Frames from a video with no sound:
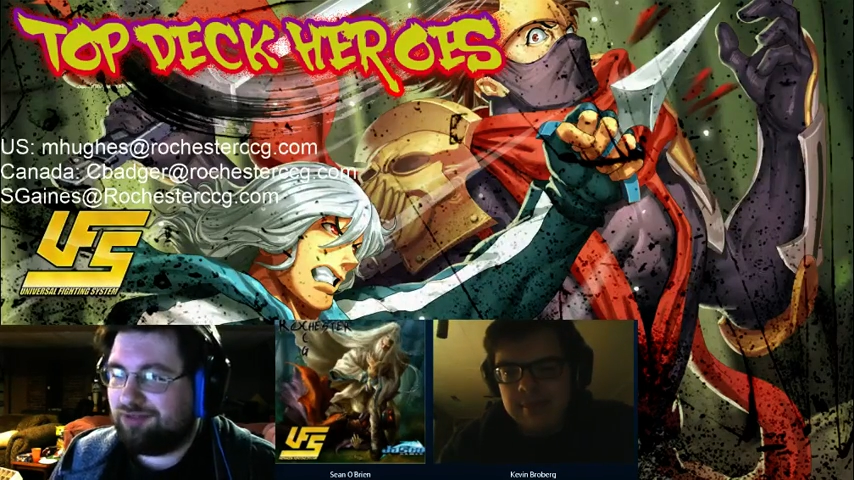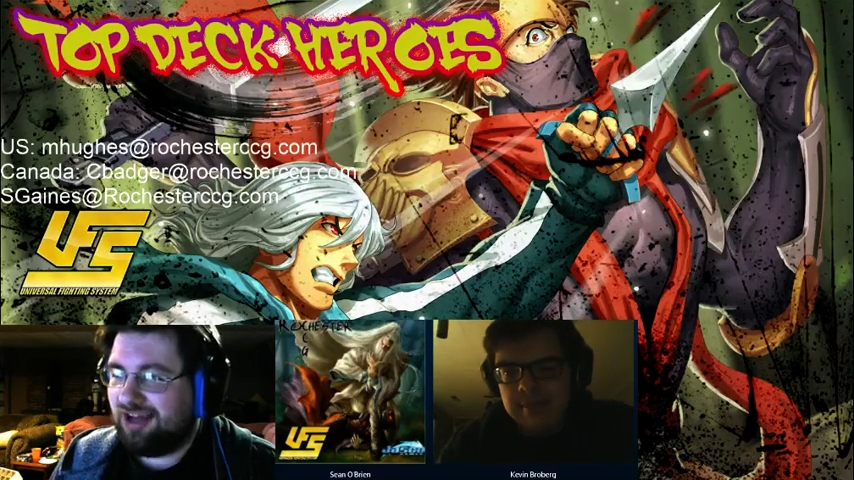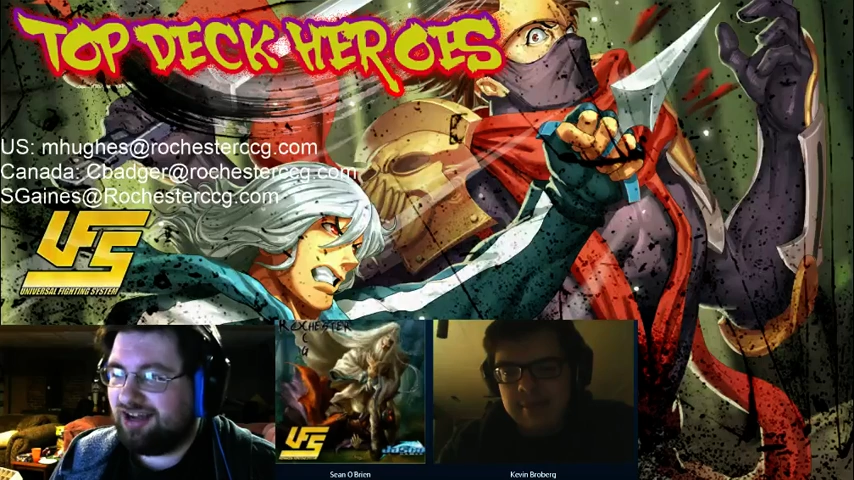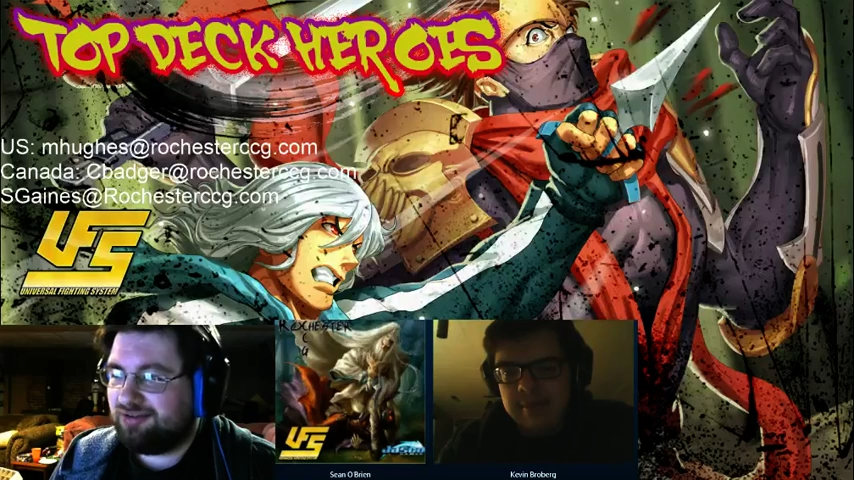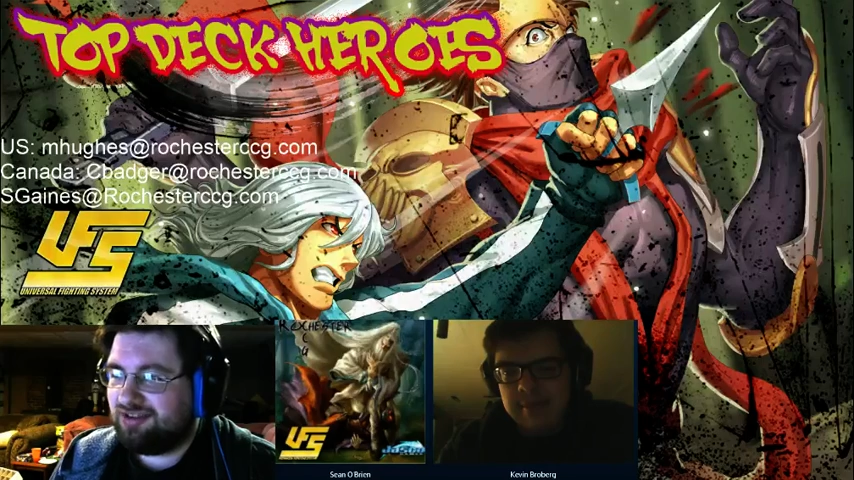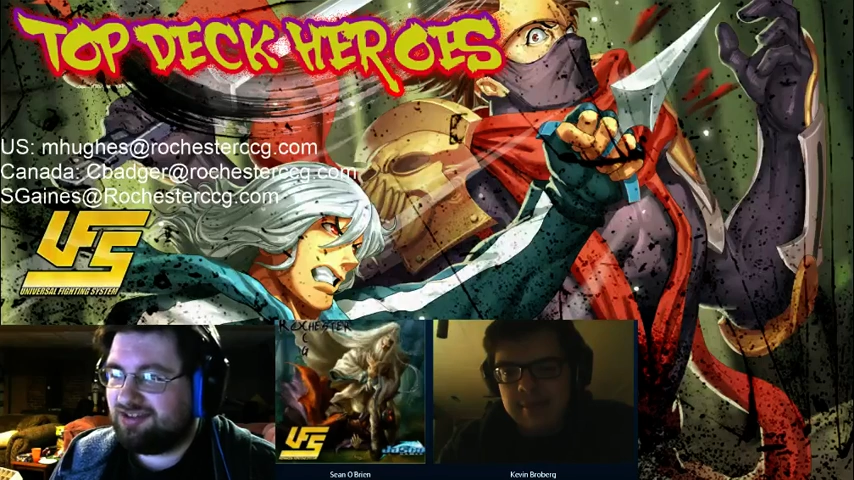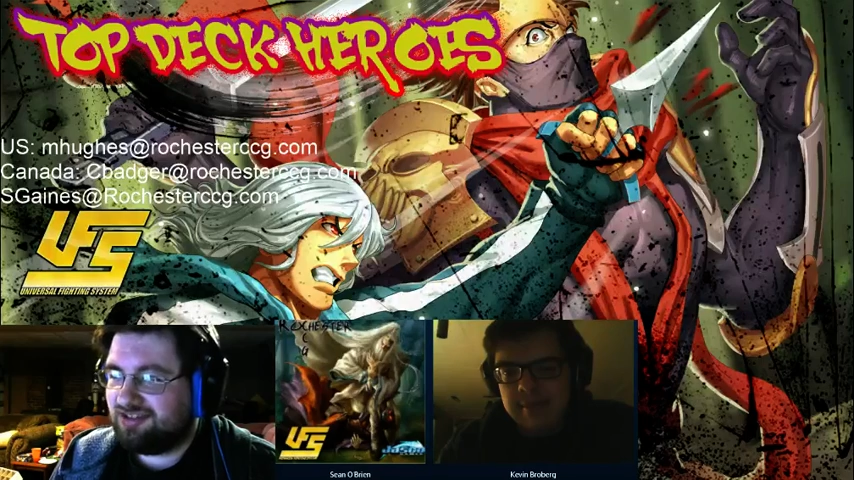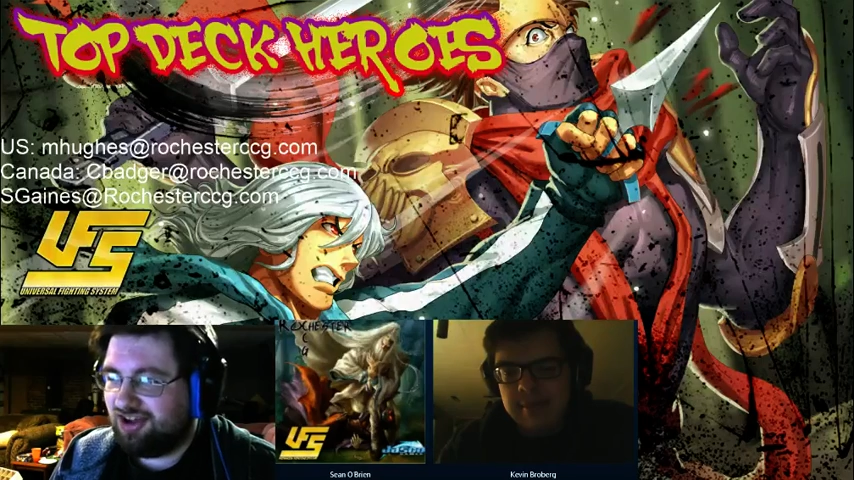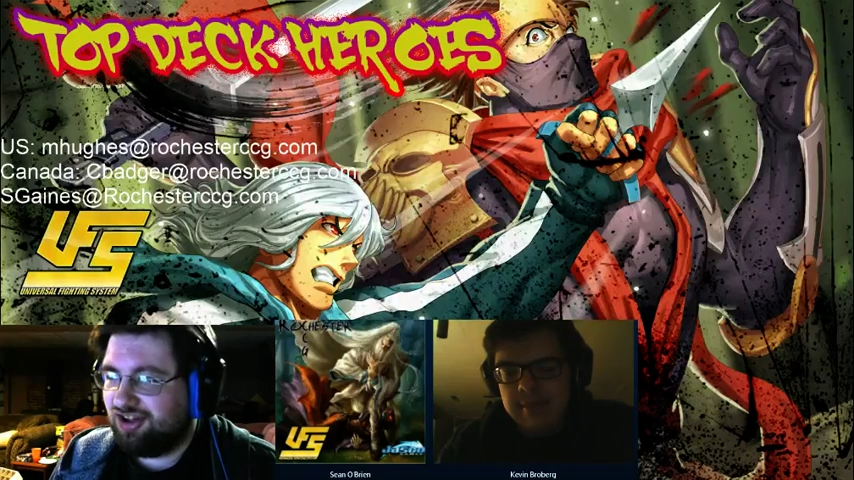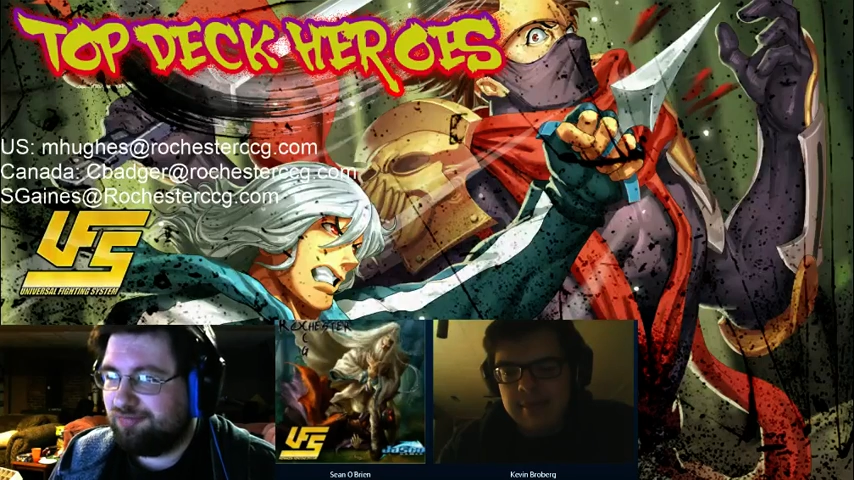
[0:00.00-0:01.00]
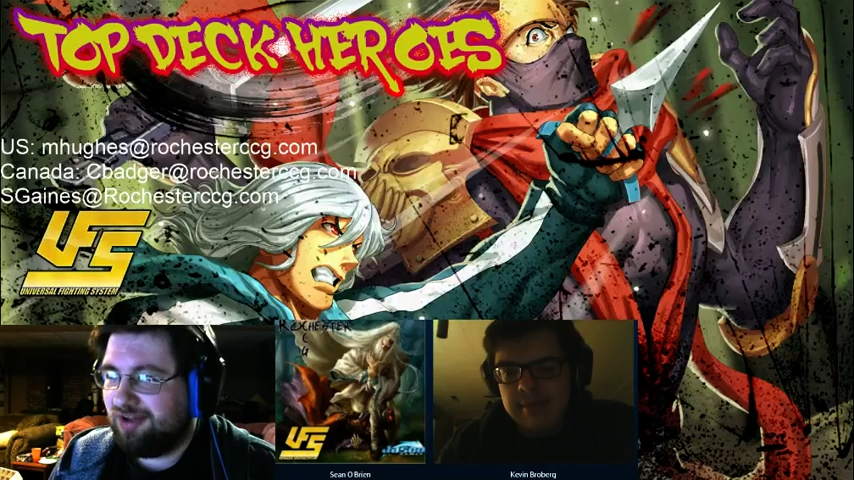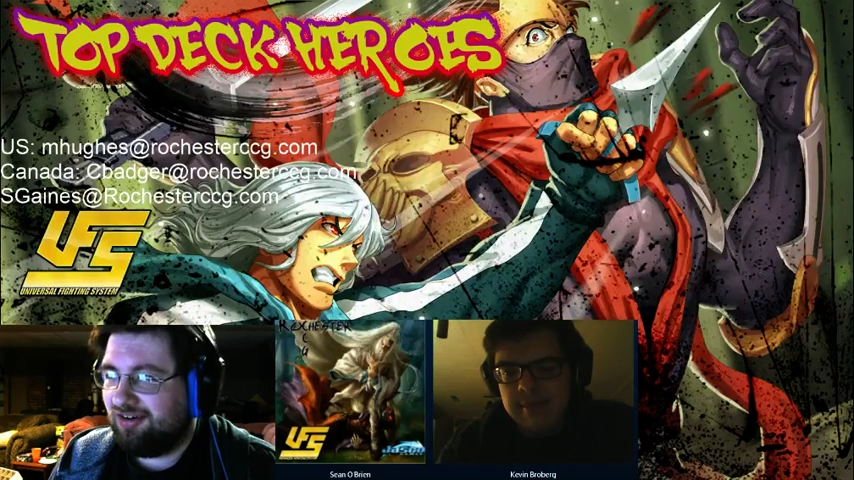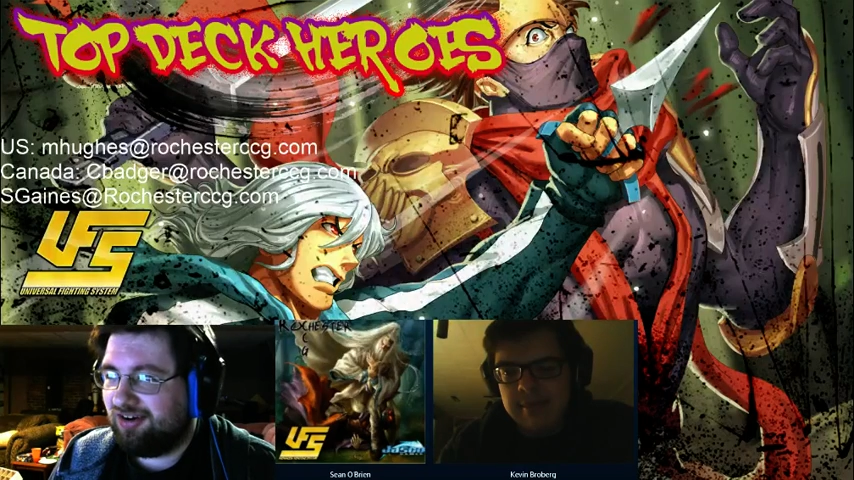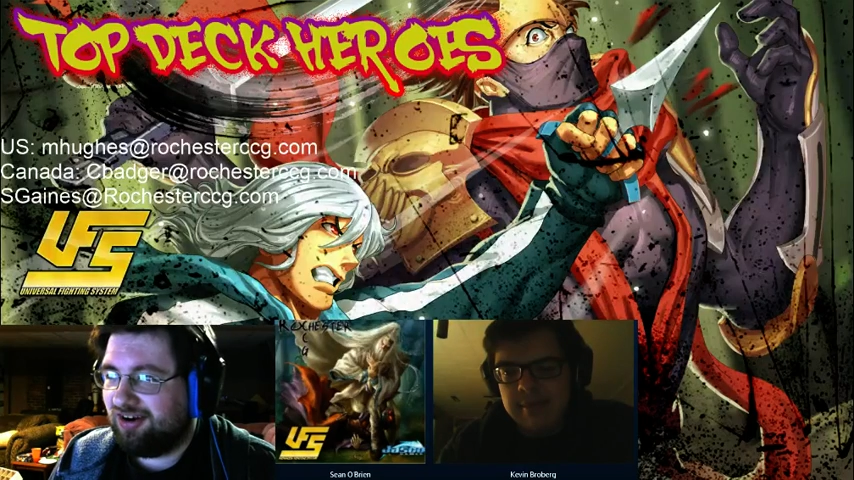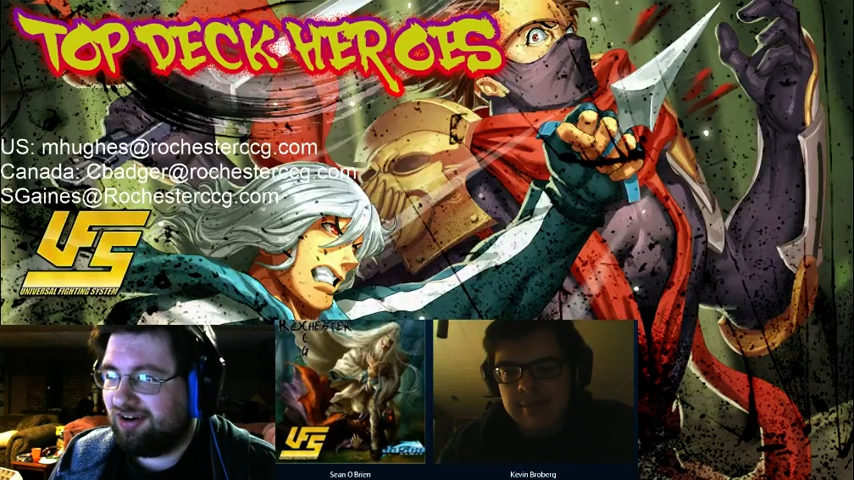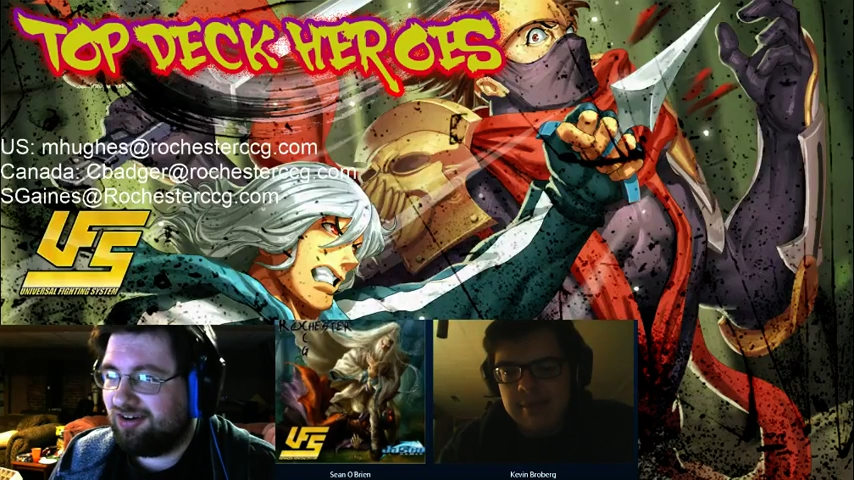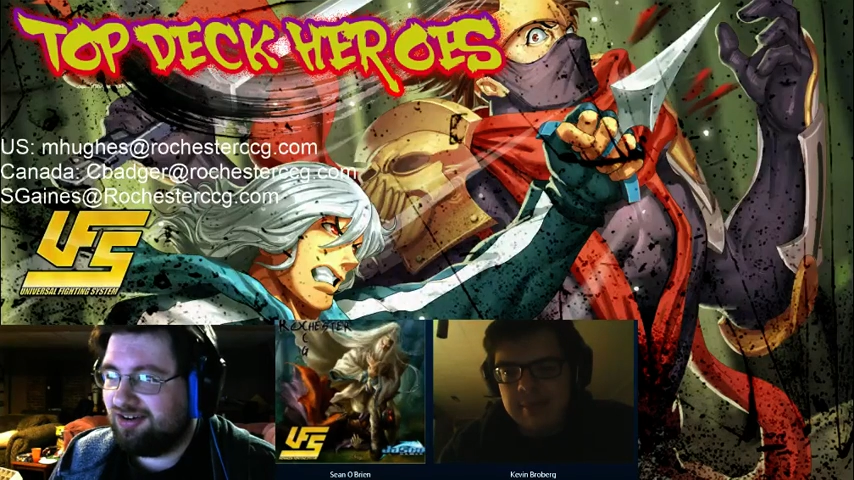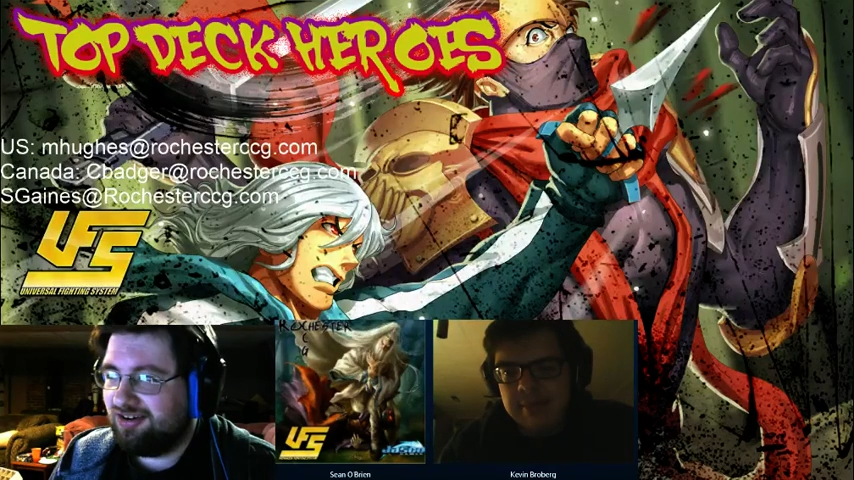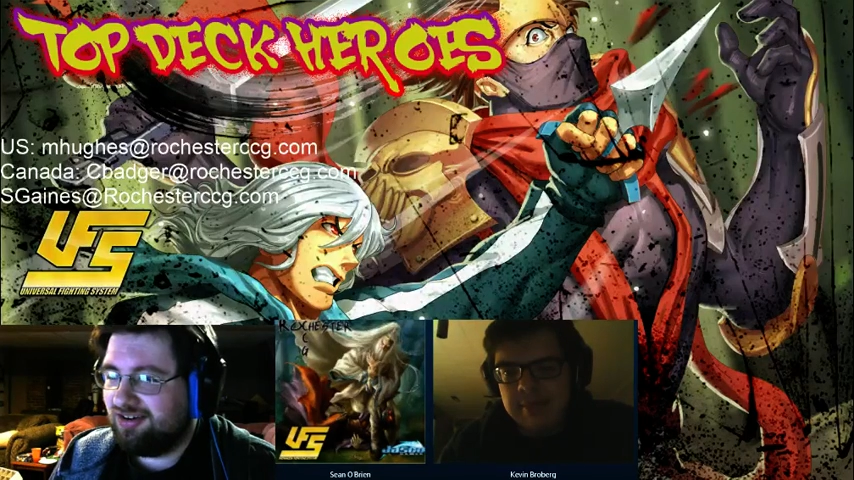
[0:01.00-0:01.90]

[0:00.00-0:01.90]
block with the Skull Barrier,